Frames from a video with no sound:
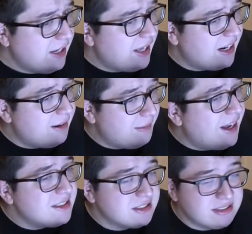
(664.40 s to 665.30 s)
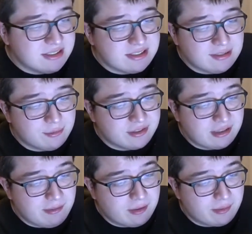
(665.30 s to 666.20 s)
And I imagine this stuff will take
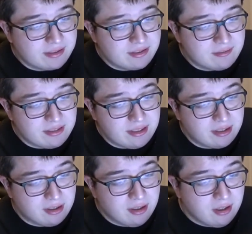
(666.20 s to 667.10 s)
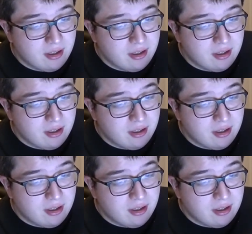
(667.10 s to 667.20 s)
me the rest of the year.